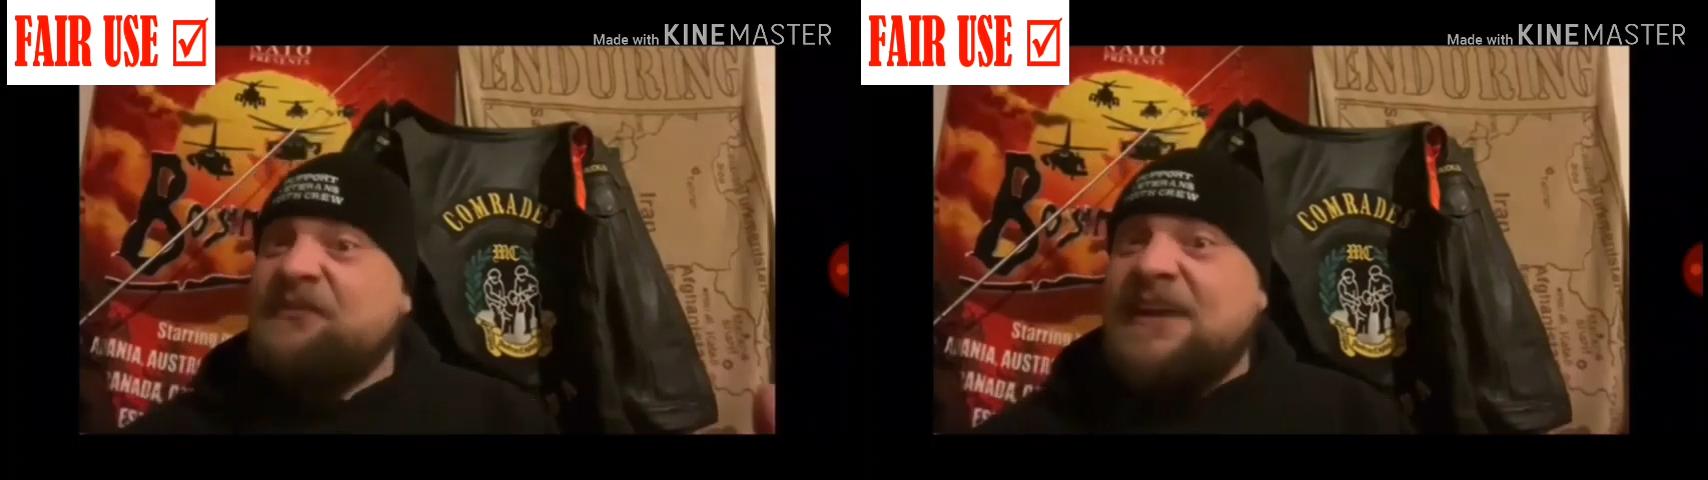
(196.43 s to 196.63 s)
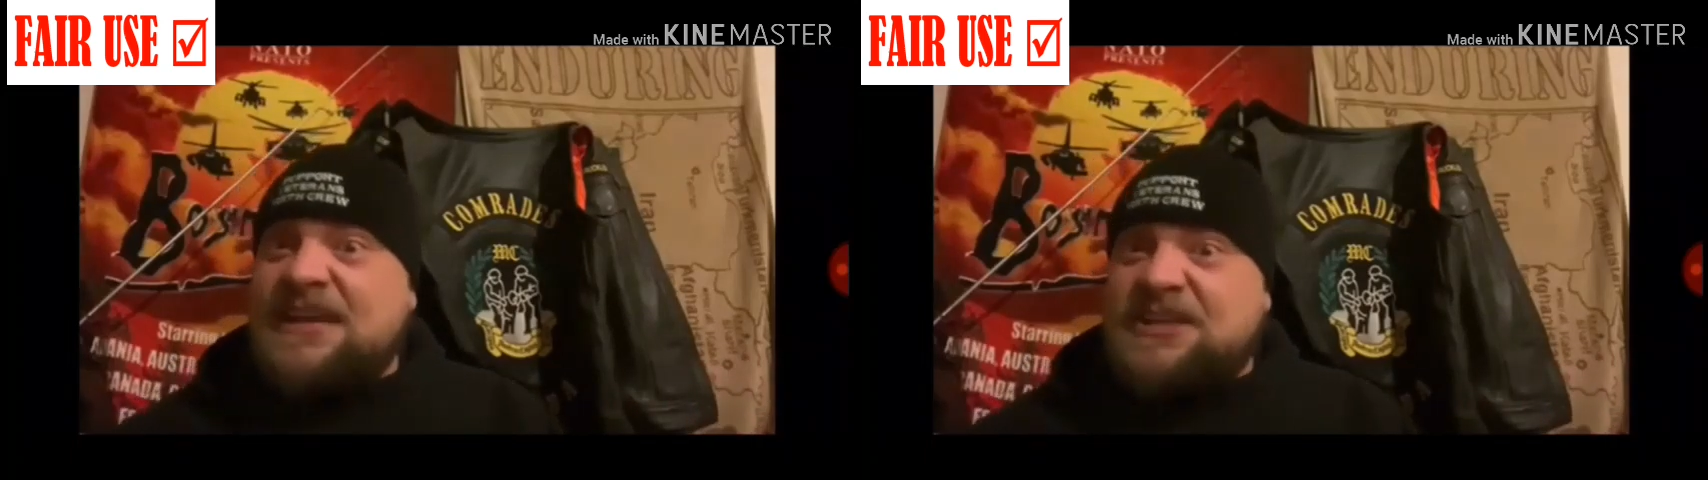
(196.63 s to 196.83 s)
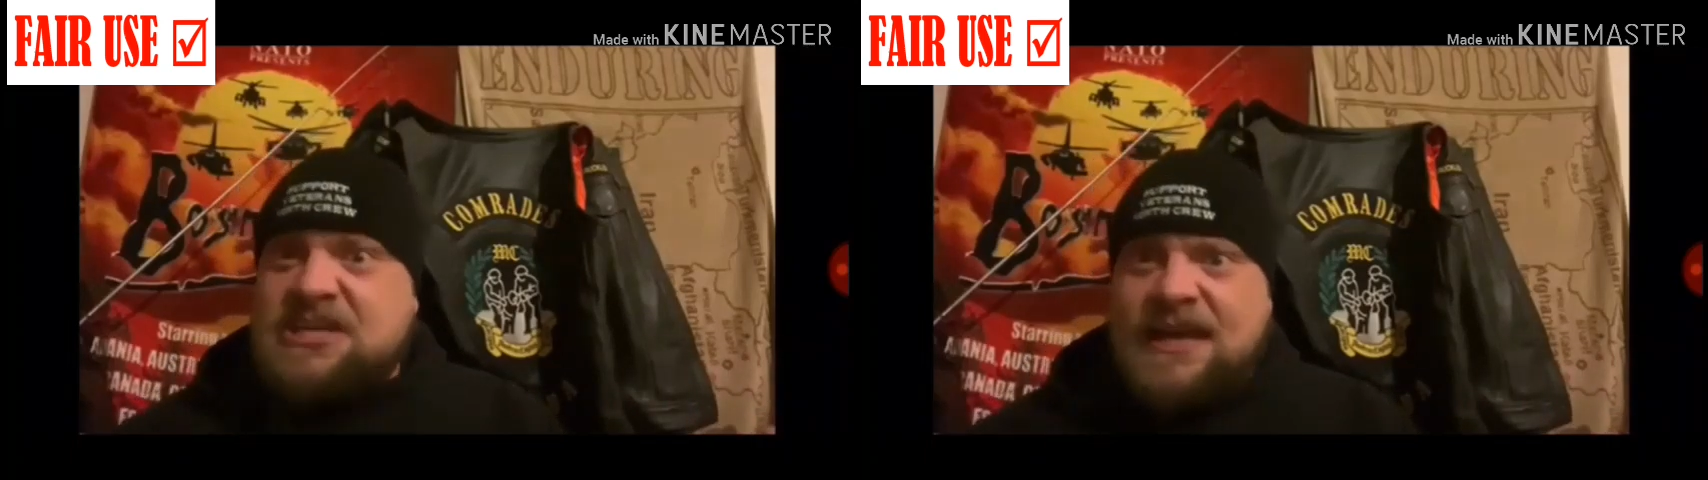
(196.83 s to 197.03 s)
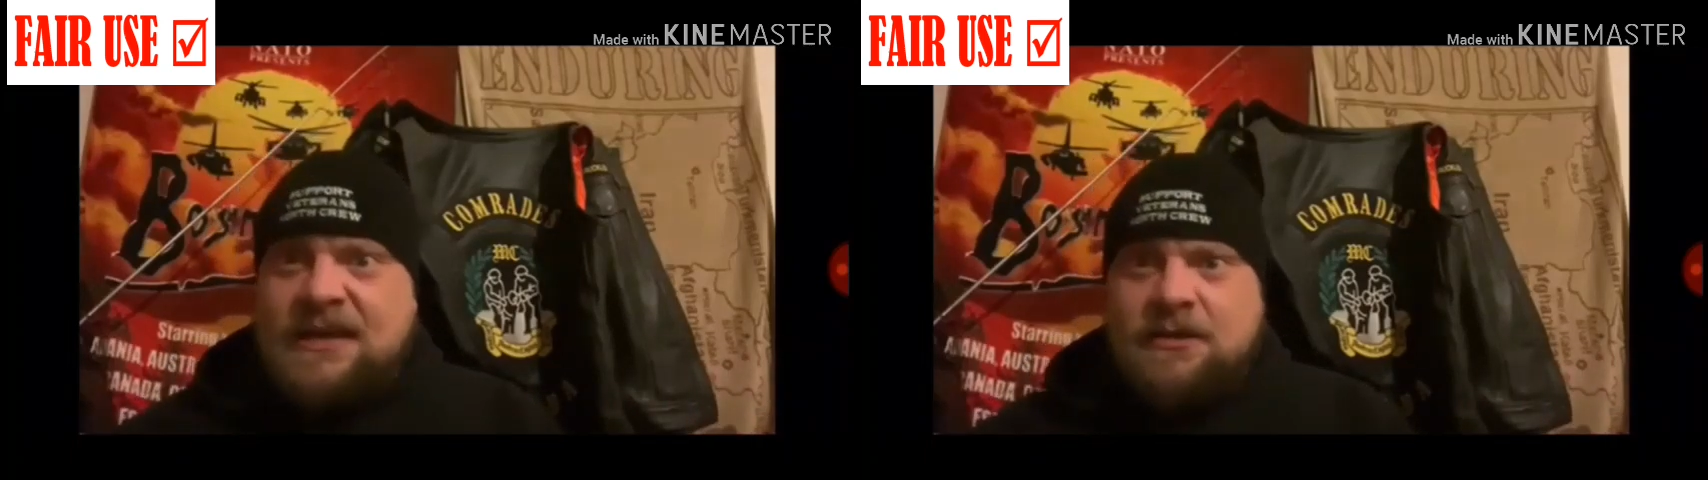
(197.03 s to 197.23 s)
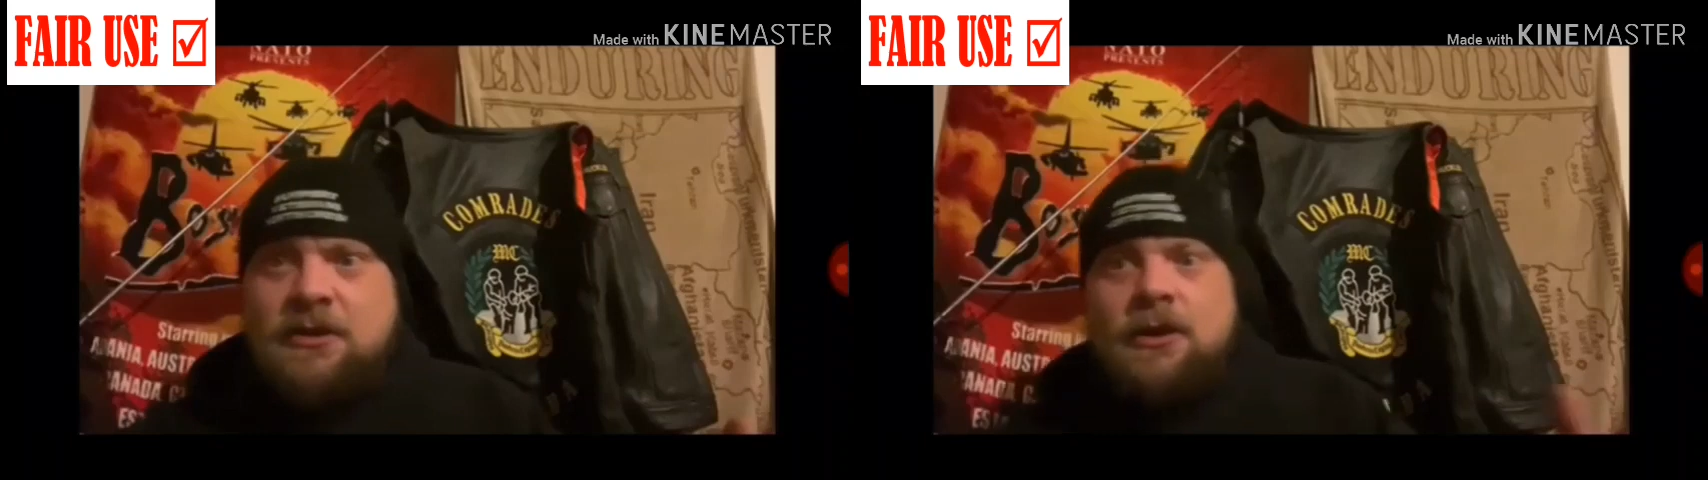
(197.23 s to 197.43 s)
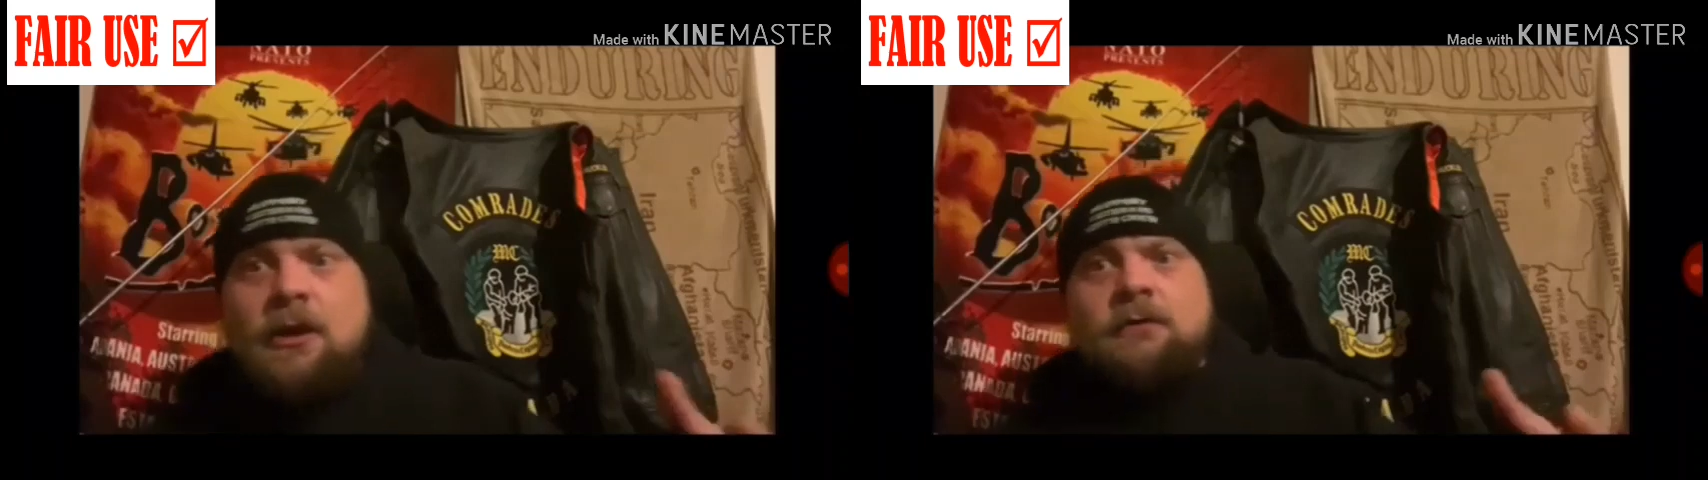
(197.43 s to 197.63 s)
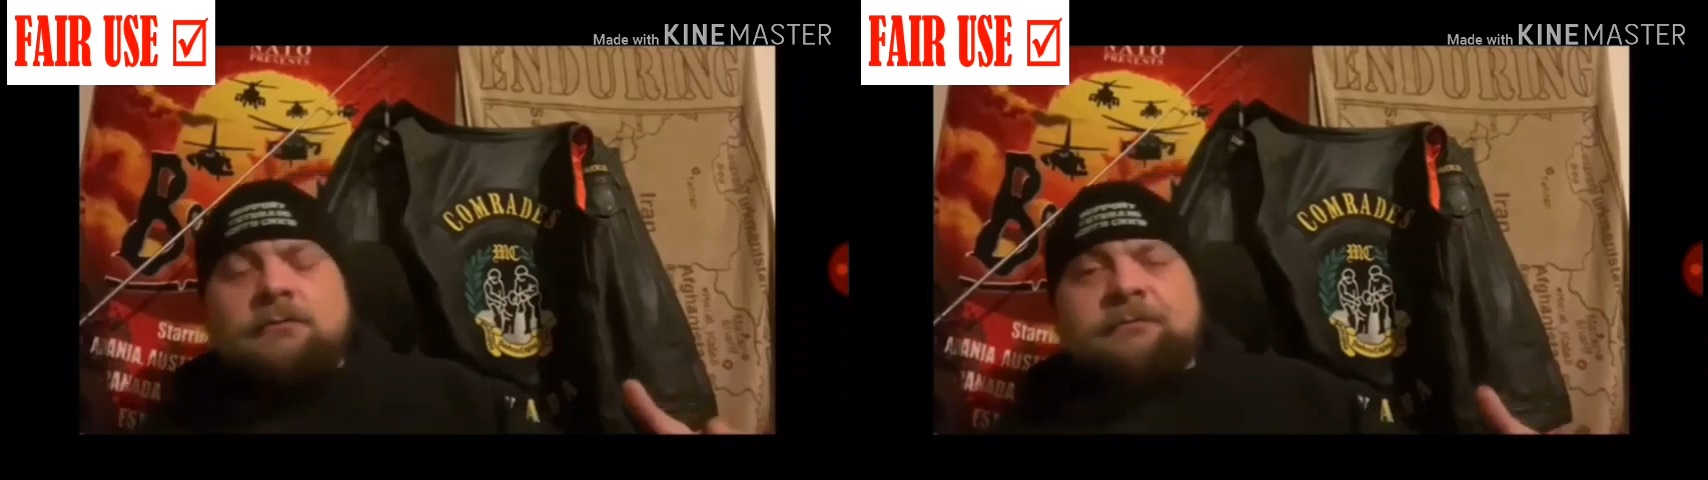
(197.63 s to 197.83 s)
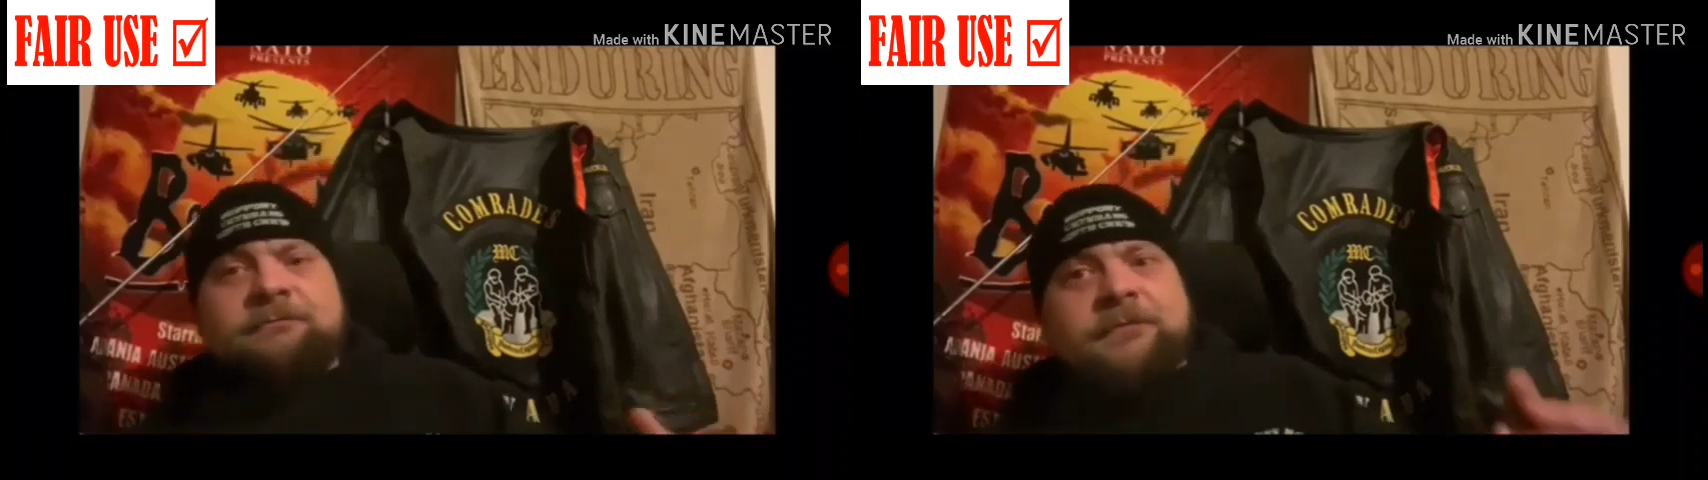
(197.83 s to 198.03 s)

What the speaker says: it's V-checking, yo.